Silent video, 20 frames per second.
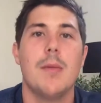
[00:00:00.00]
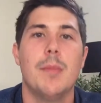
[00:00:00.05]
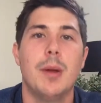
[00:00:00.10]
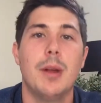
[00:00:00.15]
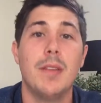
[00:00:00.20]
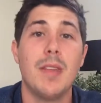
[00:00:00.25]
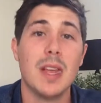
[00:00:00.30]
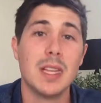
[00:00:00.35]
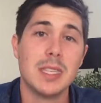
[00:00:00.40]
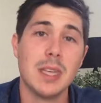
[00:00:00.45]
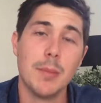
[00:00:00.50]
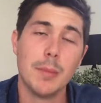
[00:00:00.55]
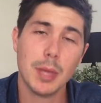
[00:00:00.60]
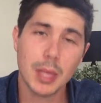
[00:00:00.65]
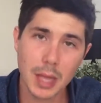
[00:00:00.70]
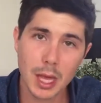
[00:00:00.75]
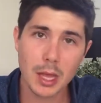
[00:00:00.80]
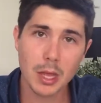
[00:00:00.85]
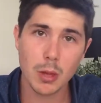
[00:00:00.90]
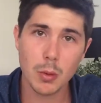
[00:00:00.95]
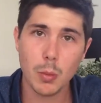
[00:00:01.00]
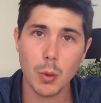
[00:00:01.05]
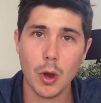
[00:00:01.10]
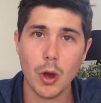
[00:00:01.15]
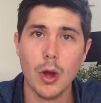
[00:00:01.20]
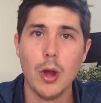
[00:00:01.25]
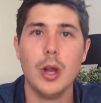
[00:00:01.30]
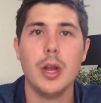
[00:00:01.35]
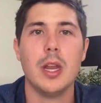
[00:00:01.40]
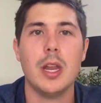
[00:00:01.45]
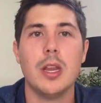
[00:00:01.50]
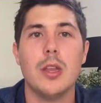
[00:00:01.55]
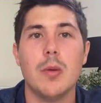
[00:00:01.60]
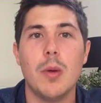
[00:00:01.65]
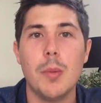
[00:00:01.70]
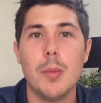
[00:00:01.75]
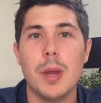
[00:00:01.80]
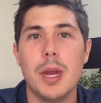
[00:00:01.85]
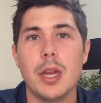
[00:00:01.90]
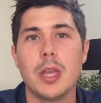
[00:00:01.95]
But if that's something that you want, and you
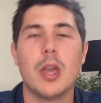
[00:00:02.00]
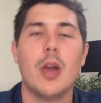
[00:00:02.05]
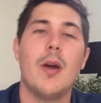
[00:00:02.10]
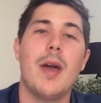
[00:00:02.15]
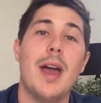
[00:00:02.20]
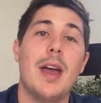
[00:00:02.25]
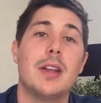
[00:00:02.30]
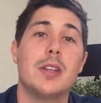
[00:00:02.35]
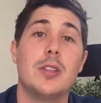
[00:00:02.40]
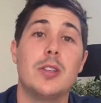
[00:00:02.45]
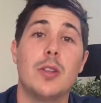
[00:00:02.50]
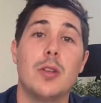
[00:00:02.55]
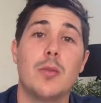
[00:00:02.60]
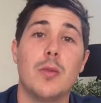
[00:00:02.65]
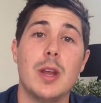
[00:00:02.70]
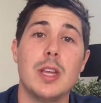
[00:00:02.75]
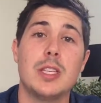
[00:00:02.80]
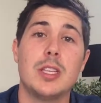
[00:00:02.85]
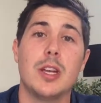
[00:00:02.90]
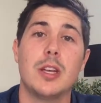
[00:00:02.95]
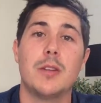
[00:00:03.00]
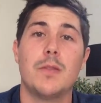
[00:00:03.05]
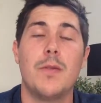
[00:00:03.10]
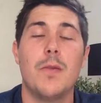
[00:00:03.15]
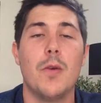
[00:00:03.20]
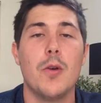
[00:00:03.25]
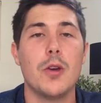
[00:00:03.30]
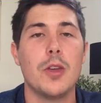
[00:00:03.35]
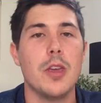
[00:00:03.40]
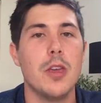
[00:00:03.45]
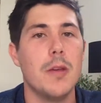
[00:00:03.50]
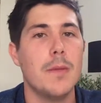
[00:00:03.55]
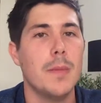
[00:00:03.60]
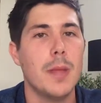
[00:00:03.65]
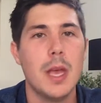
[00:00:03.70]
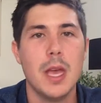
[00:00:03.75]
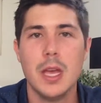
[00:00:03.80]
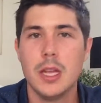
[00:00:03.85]
want me to go out and do the research for you,